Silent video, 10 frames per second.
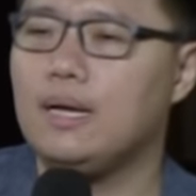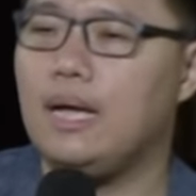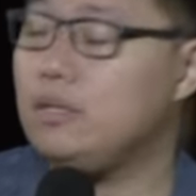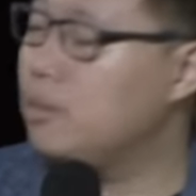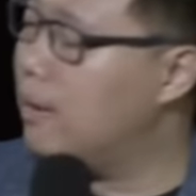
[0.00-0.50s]

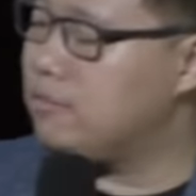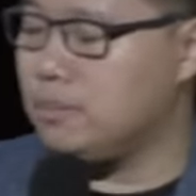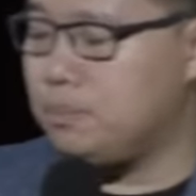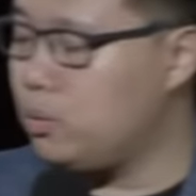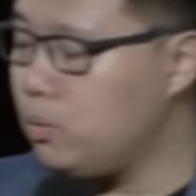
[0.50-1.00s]
And you have to
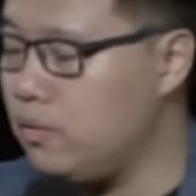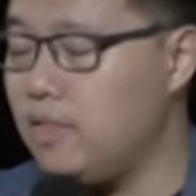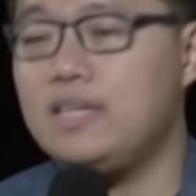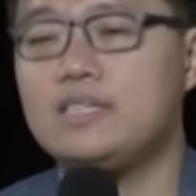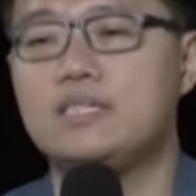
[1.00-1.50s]
put
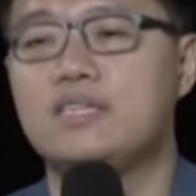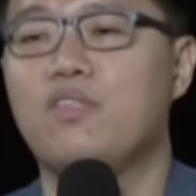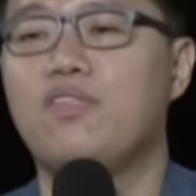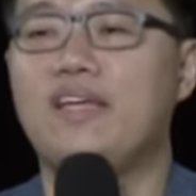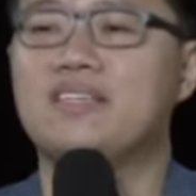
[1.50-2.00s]
these
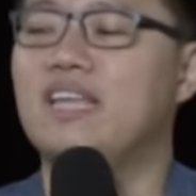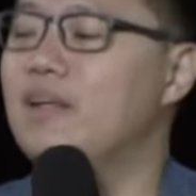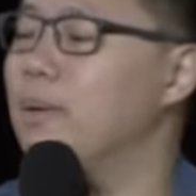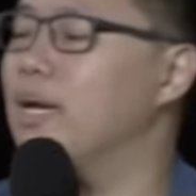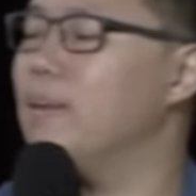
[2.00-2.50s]
things that
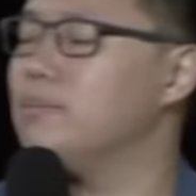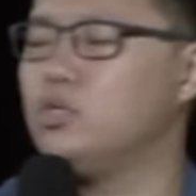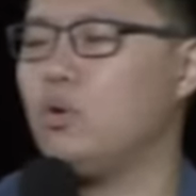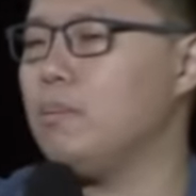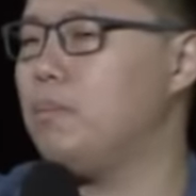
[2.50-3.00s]
have become
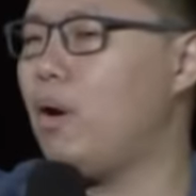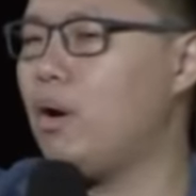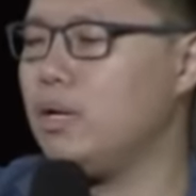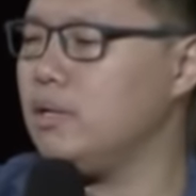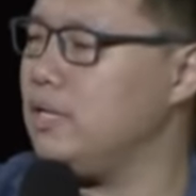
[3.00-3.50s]
so
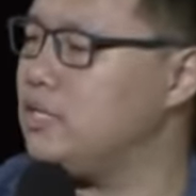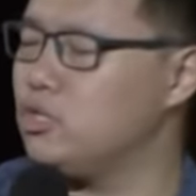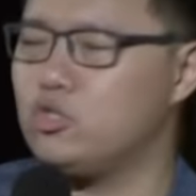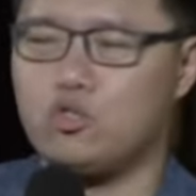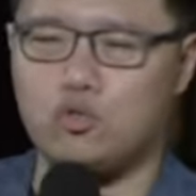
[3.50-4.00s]
important, these
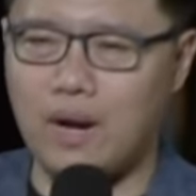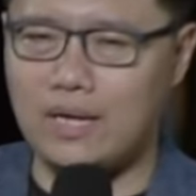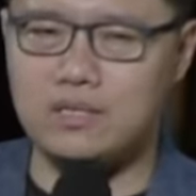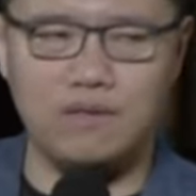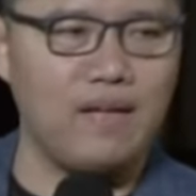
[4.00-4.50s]

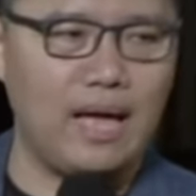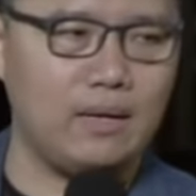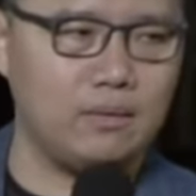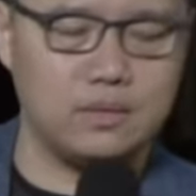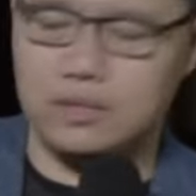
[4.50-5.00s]
shrines of
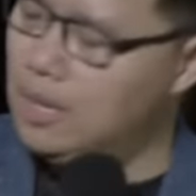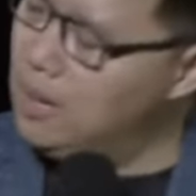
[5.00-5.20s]
idols,